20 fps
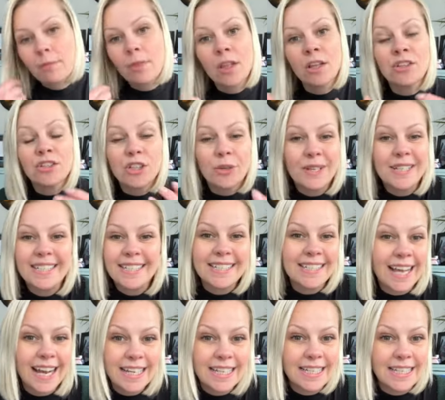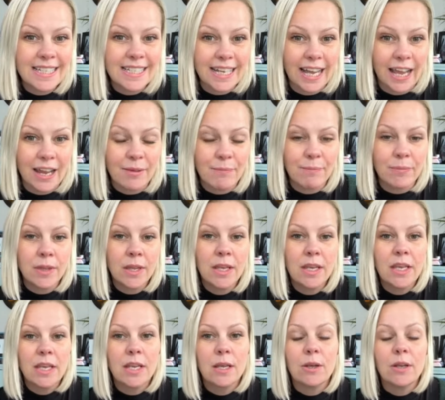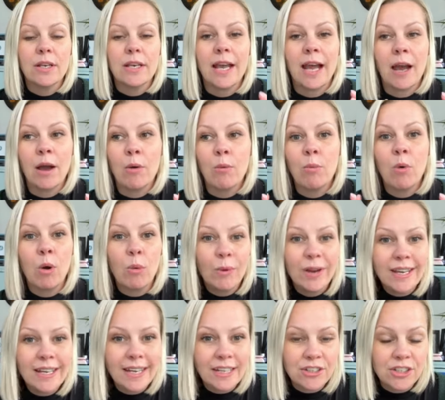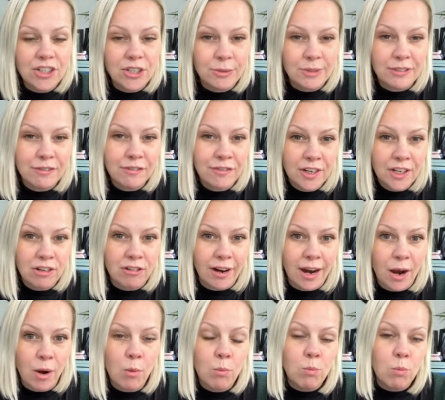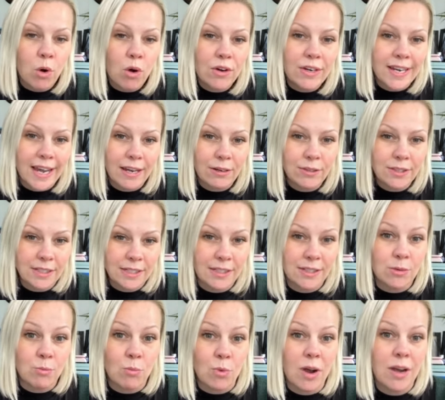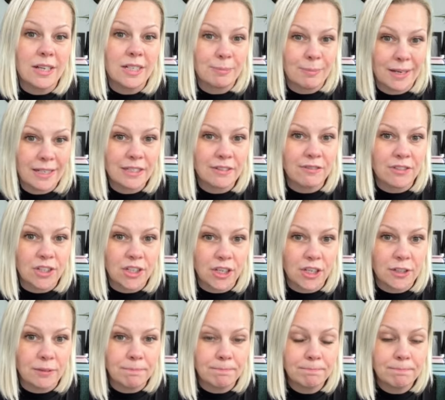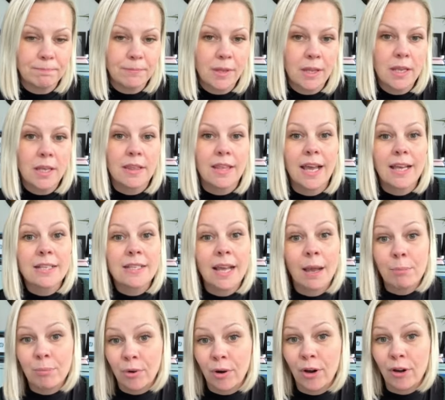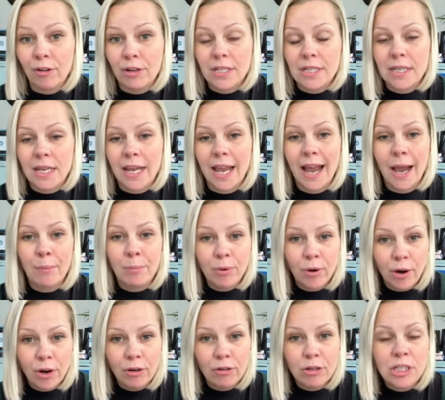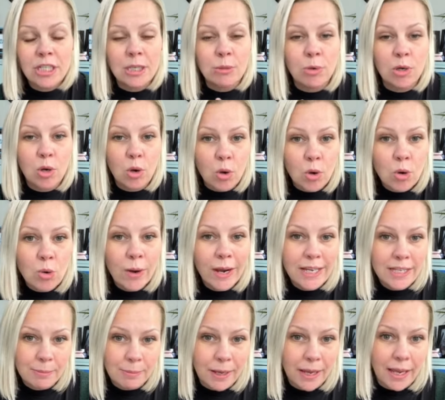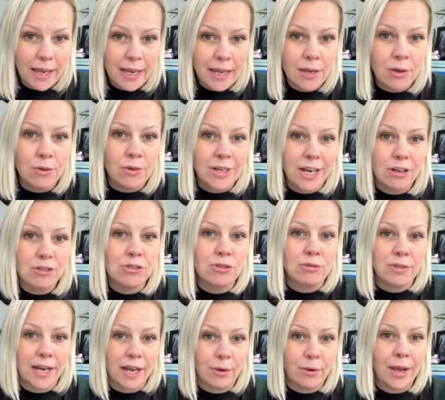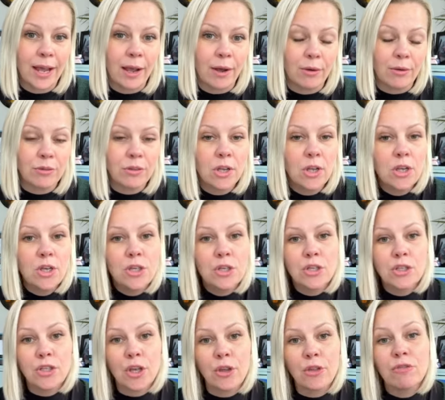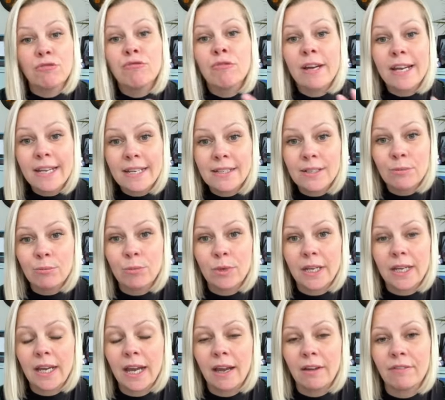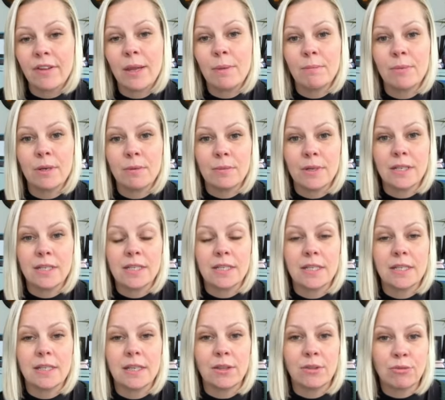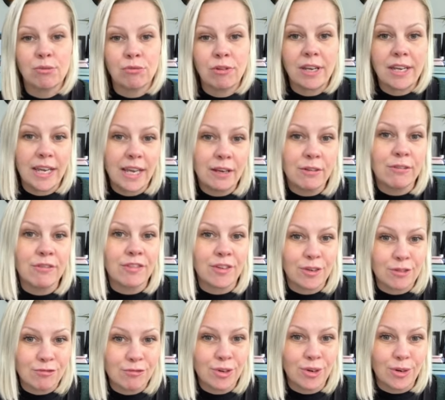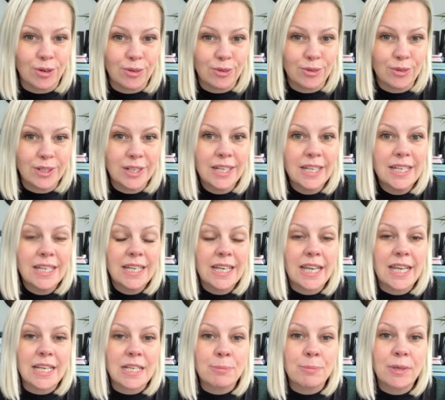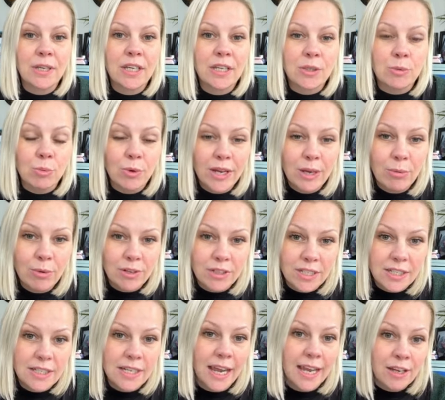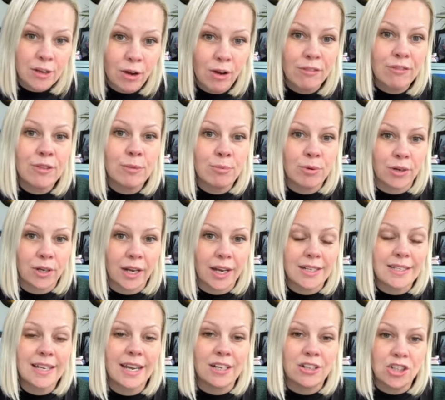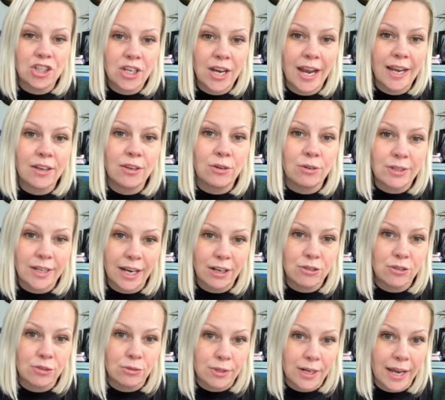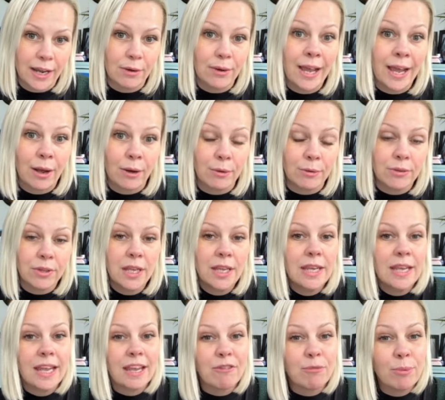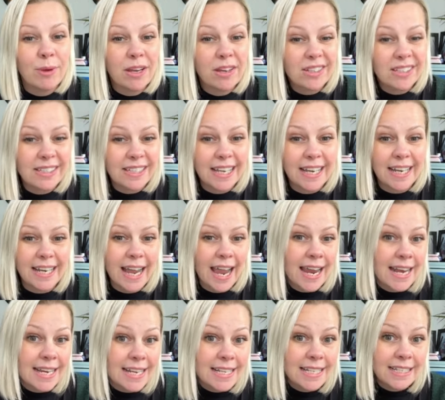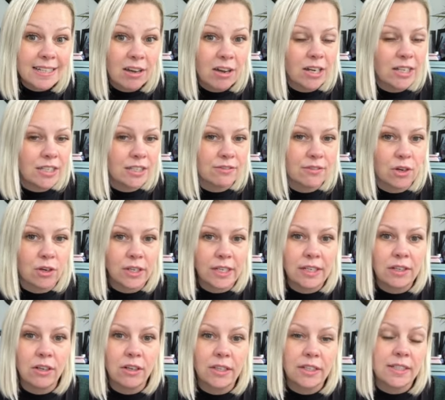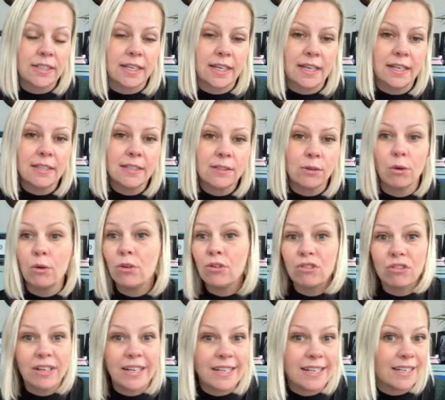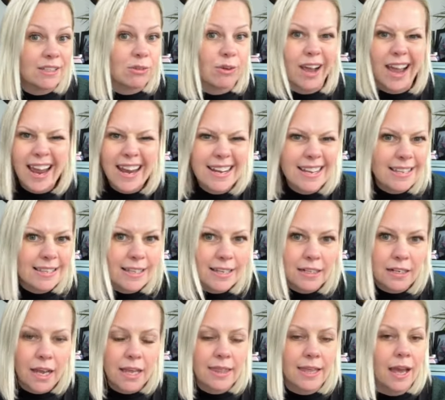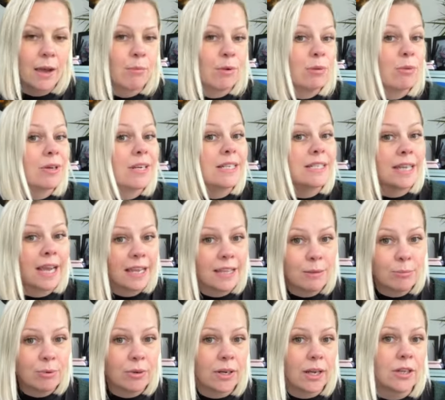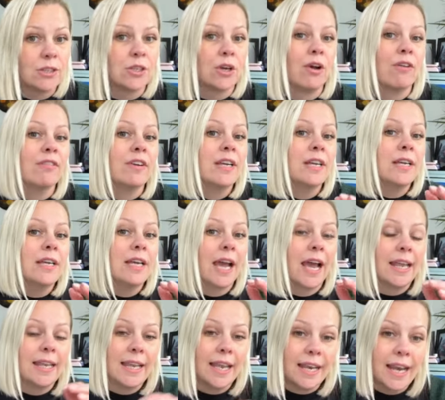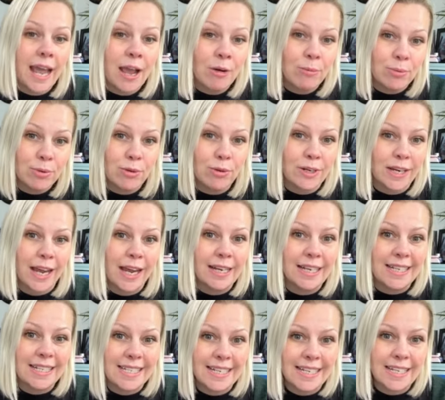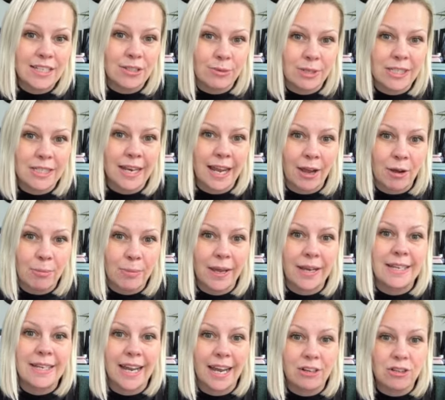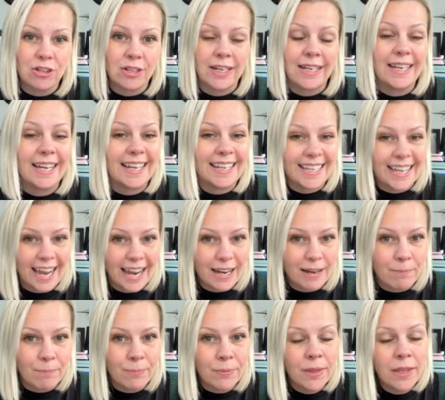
So it's exactly the same. Now, what we need to do is figure out what nail system works best for you. That's our priority. Our priority will always be your natural nail health. So the reason we have implemented the 3 infill rule is because we want to take off the product and check your natural nail health. If we are seeing any signs of onycholysis or greenies or anything like that, we want to take the product off and then help your nail adhere to its nail bed naturally again.